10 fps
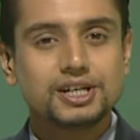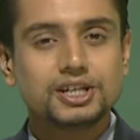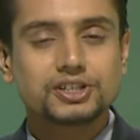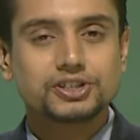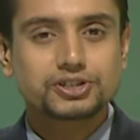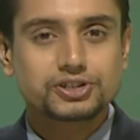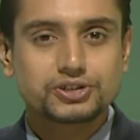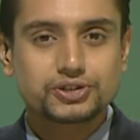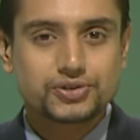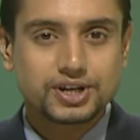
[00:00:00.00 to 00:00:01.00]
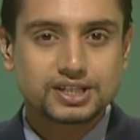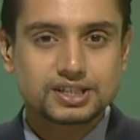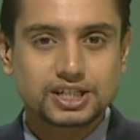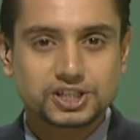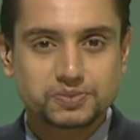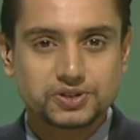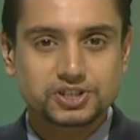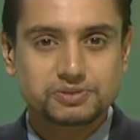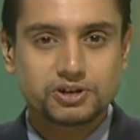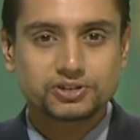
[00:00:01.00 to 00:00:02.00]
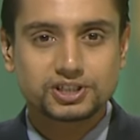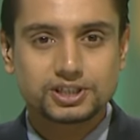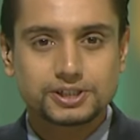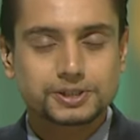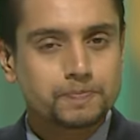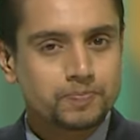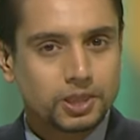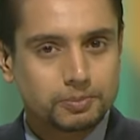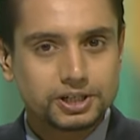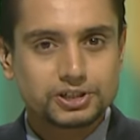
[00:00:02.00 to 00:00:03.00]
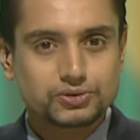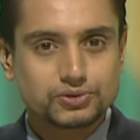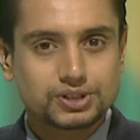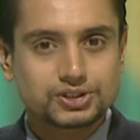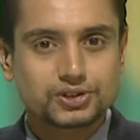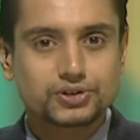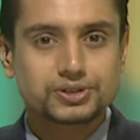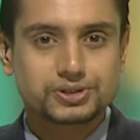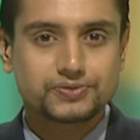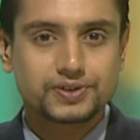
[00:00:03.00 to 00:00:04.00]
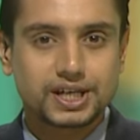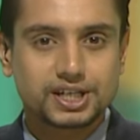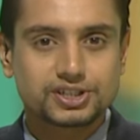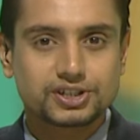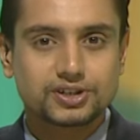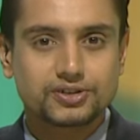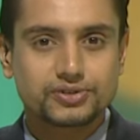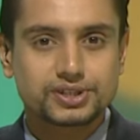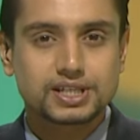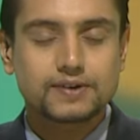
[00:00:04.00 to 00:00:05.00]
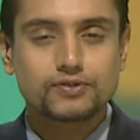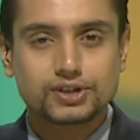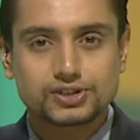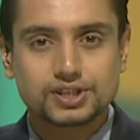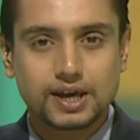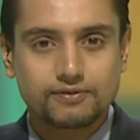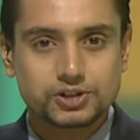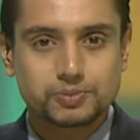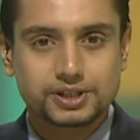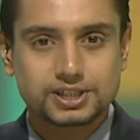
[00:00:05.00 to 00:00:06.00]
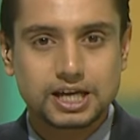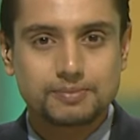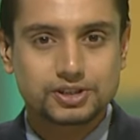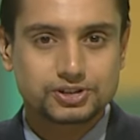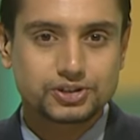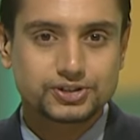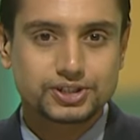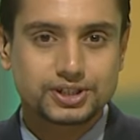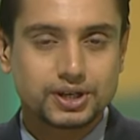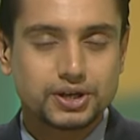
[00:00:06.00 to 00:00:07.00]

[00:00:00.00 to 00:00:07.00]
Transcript: In addition to trained and experienced mountaineers, many tourists across different age and countries have reached the Everest Base Camp this season.